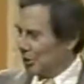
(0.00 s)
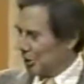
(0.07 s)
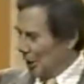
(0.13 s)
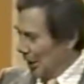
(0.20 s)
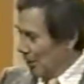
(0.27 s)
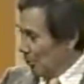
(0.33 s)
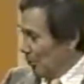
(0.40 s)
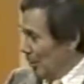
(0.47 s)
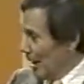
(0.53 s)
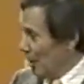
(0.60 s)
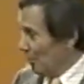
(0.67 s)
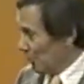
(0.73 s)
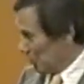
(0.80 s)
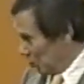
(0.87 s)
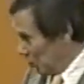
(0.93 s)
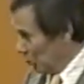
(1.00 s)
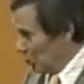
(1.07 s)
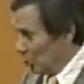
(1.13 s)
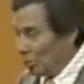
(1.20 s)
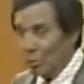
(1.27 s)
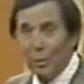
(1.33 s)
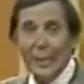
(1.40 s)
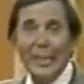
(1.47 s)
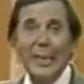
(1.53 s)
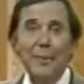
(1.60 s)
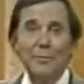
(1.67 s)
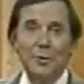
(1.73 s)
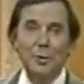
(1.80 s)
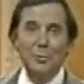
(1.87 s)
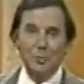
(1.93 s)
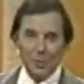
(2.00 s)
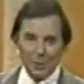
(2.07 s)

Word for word: We'll start round two right after